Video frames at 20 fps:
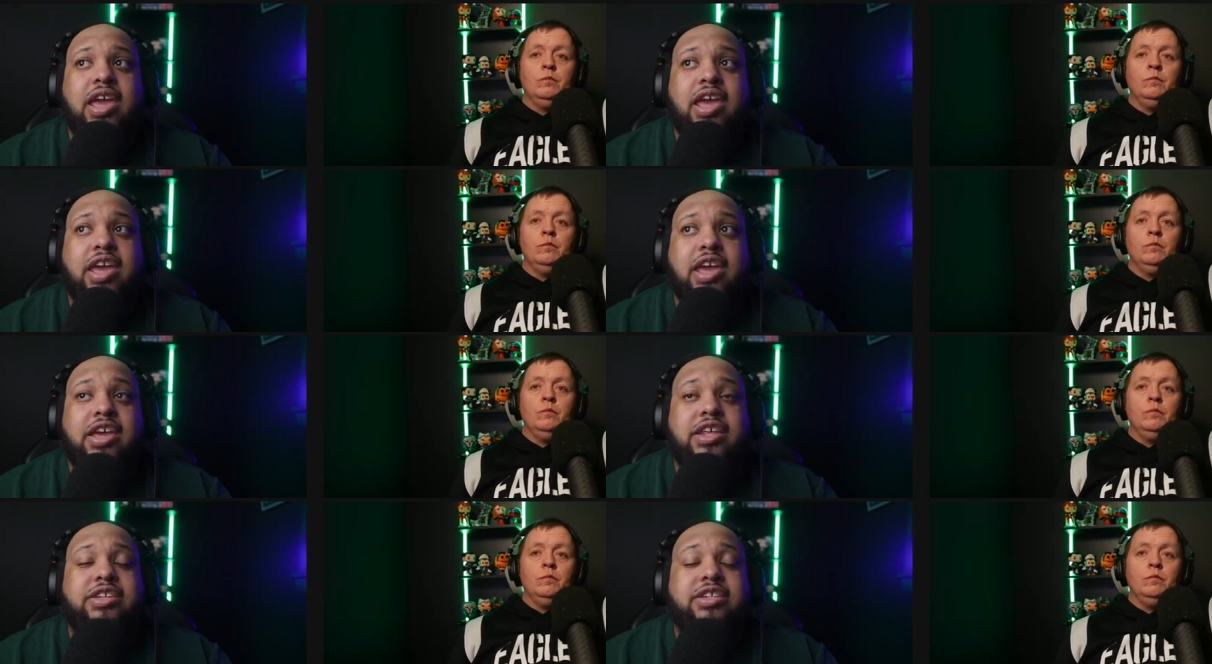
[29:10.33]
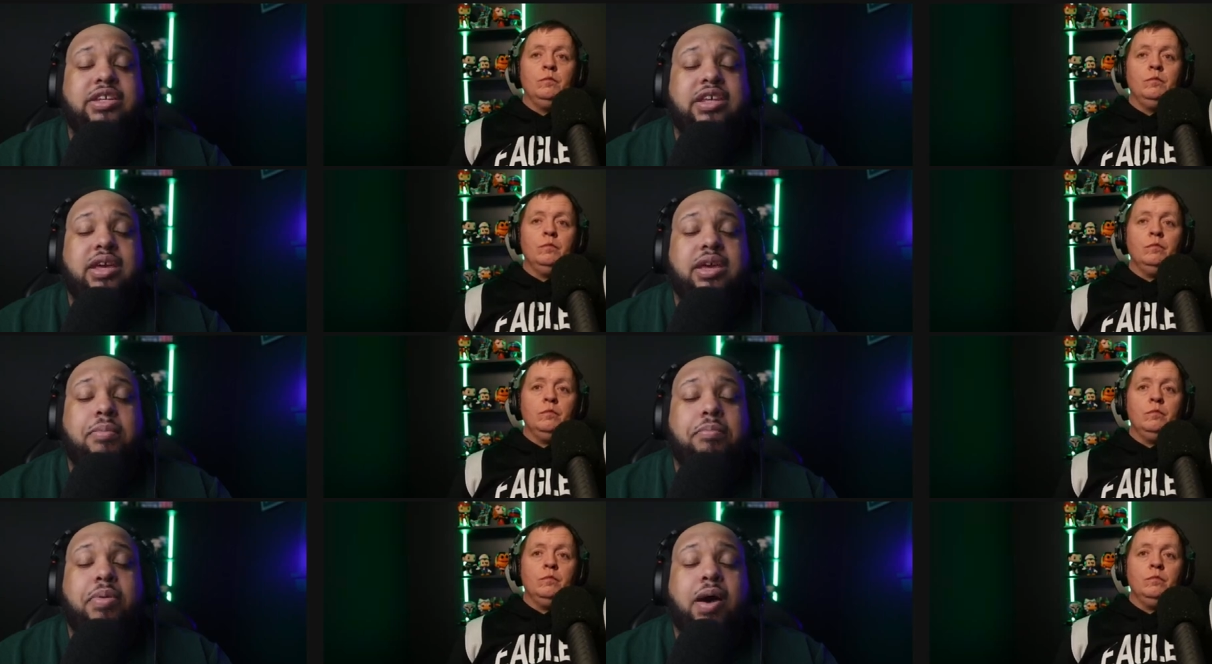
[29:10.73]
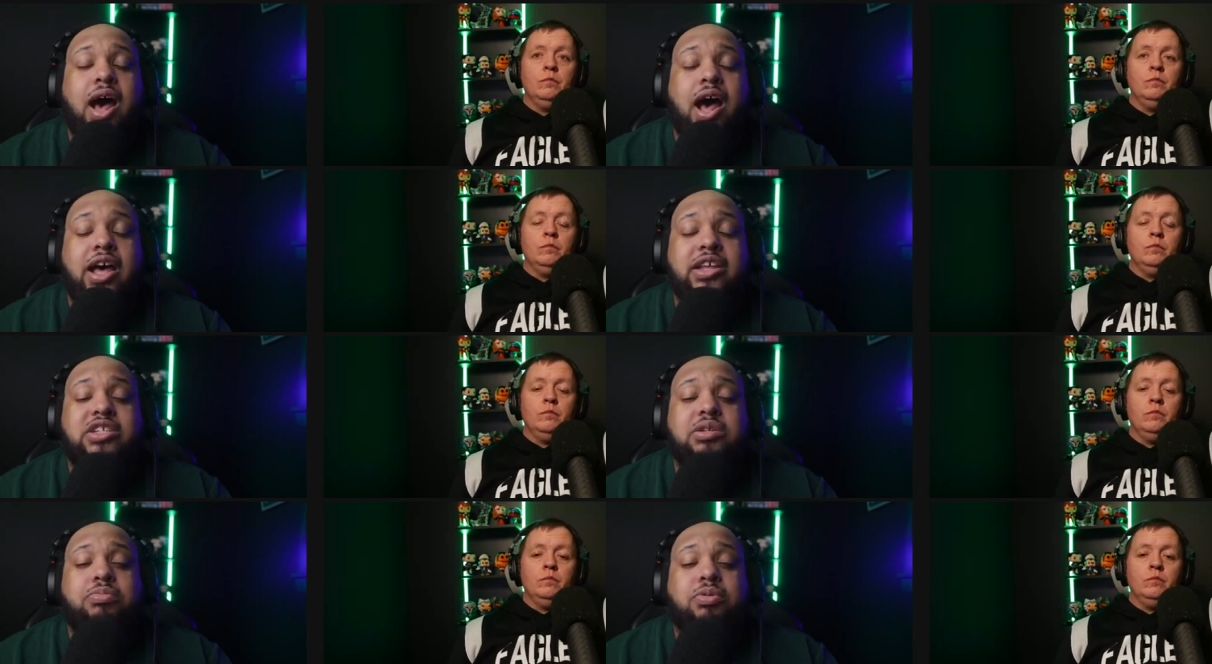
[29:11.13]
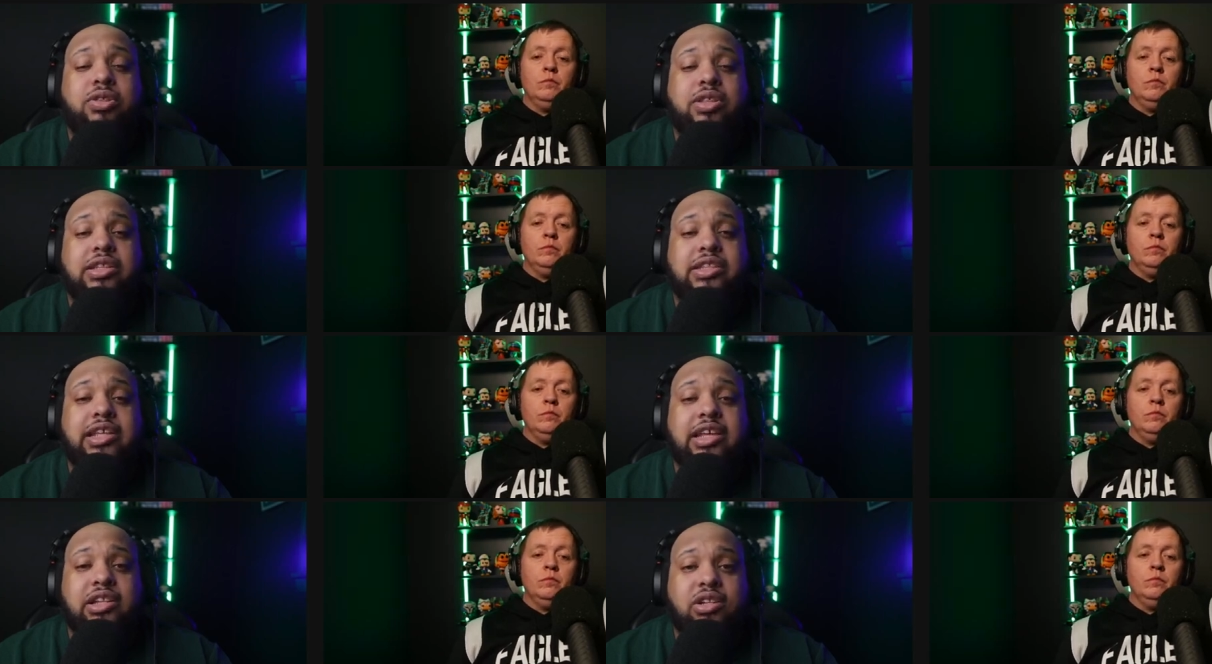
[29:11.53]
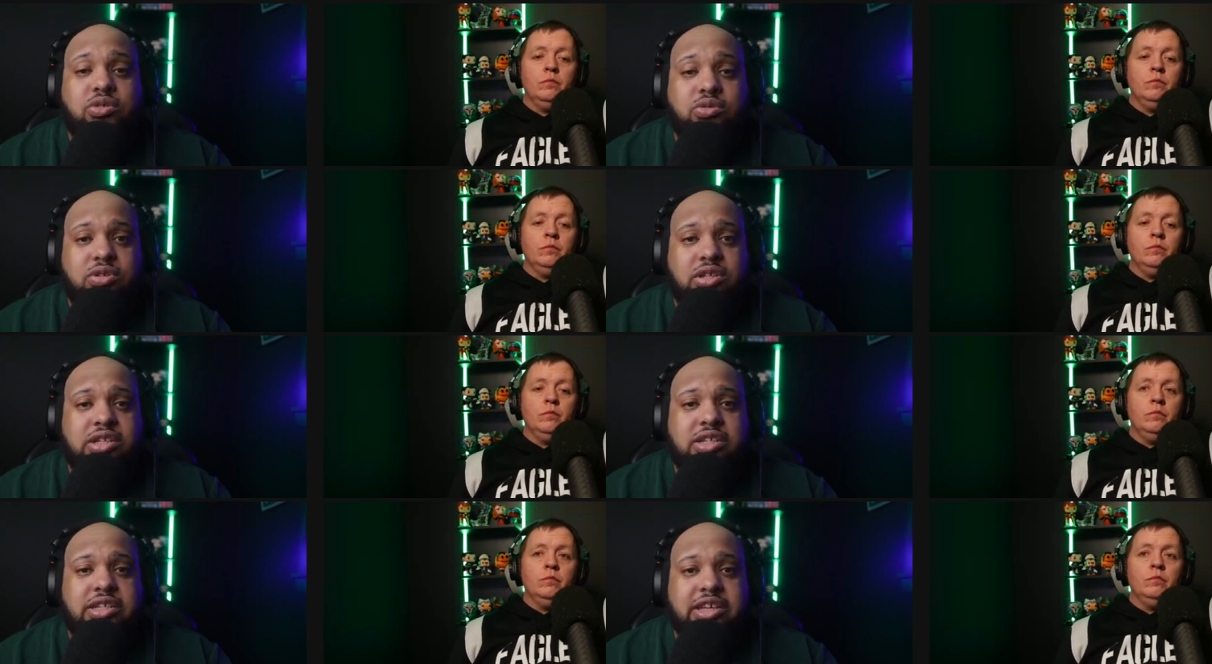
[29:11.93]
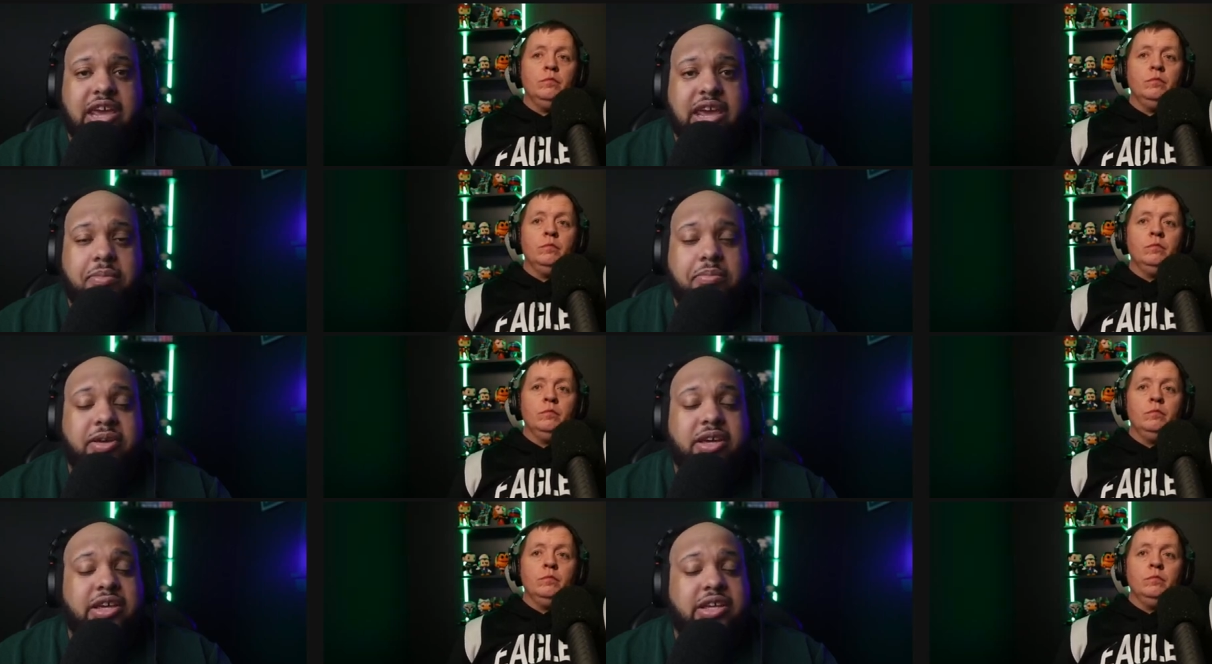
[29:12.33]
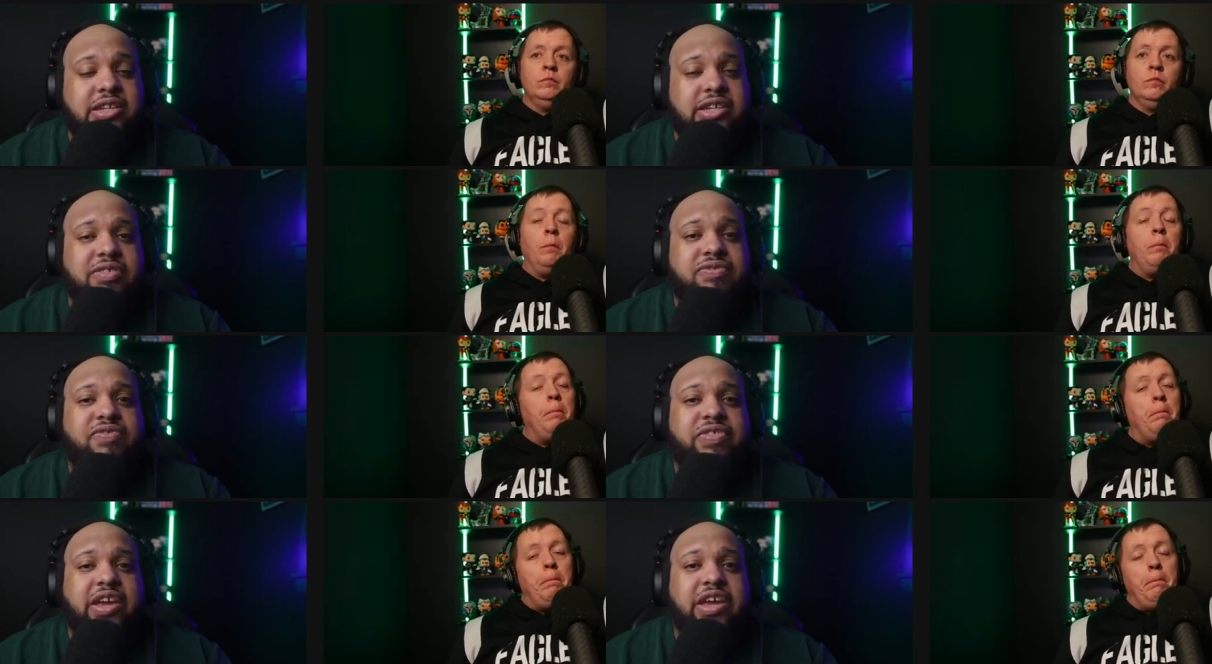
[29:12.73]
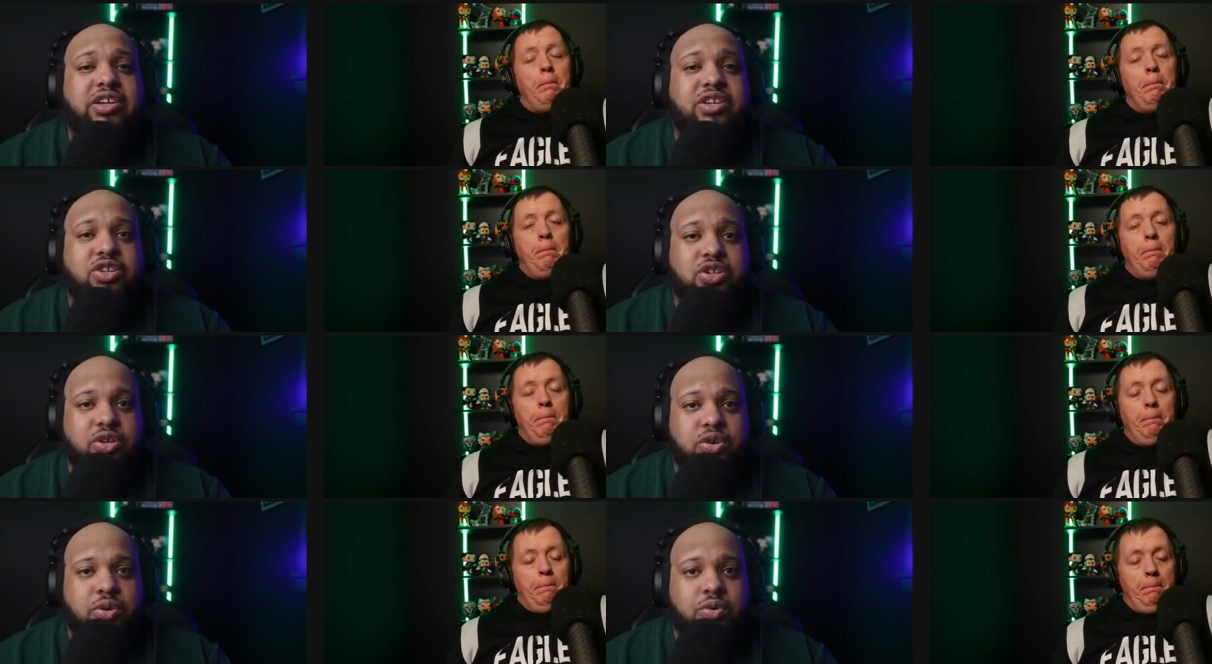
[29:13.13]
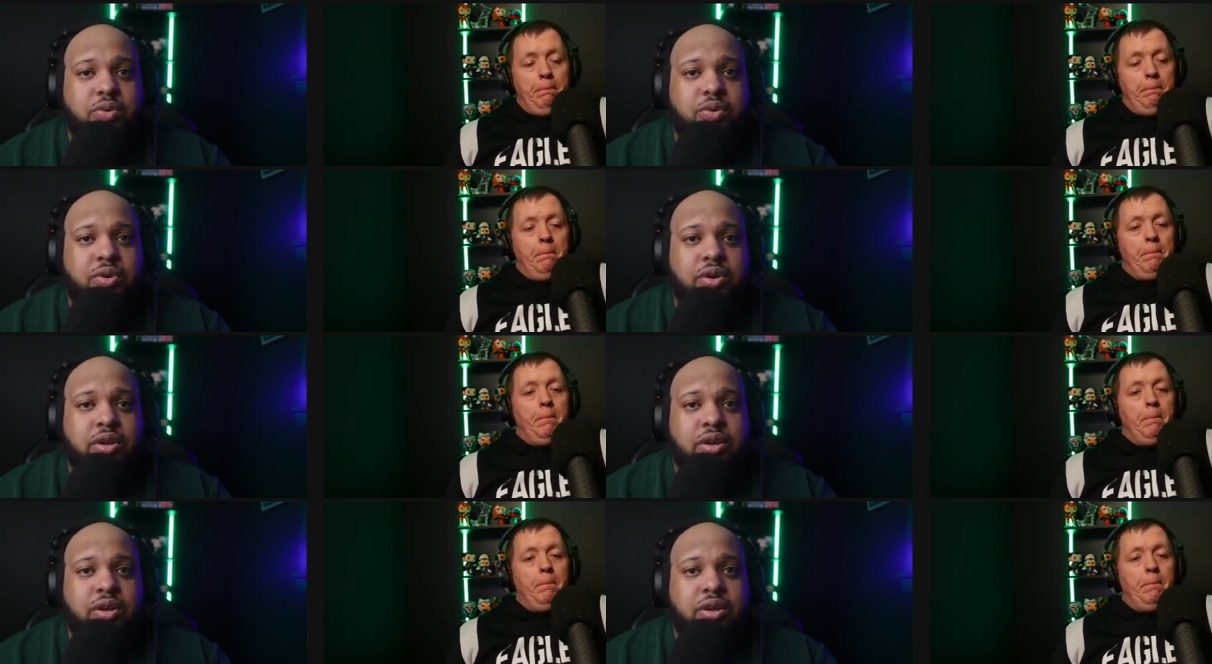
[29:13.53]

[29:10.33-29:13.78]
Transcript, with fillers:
Speaker 1: It's impossible that they lose this game because if they do,